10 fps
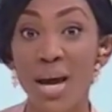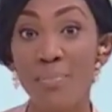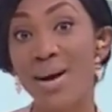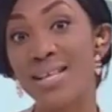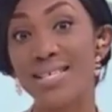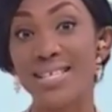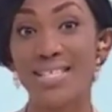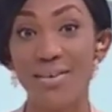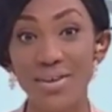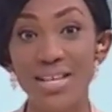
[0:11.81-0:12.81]
a panty
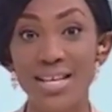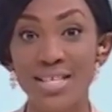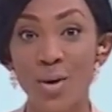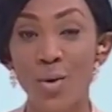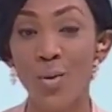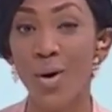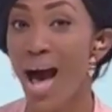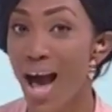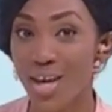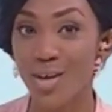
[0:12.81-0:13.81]
seven years ago
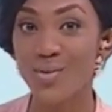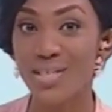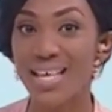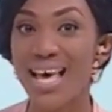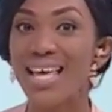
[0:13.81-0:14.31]
argues